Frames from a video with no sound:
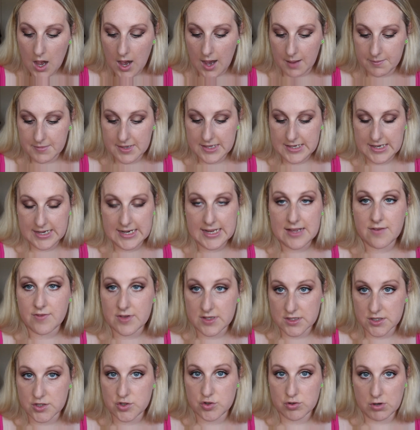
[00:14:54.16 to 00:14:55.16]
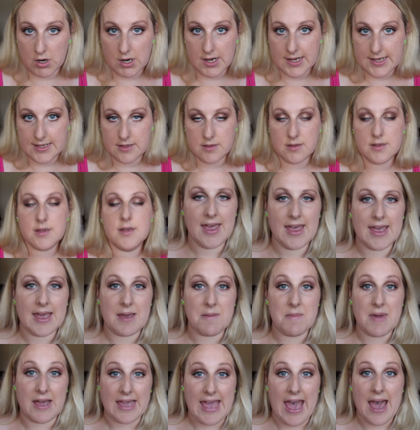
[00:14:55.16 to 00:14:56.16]
I'm going to leave it to dry.
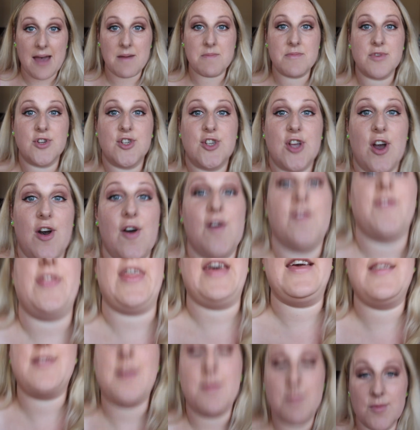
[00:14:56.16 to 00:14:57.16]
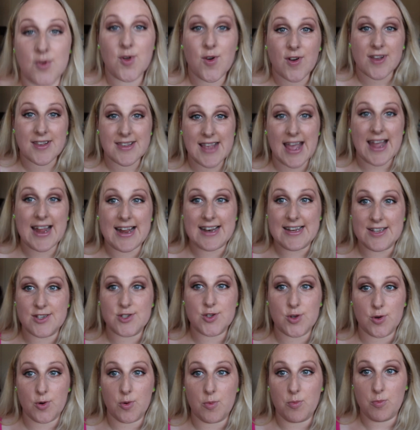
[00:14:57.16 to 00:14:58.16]
My camera shut off there, so I'm not exactly
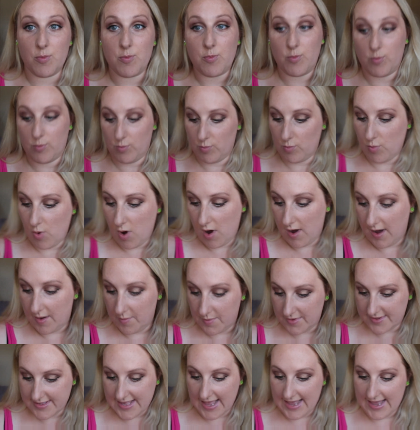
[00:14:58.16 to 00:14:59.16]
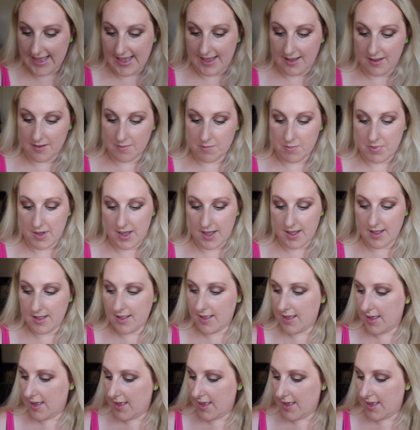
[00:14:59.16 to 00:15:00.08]
sure what I was saying, but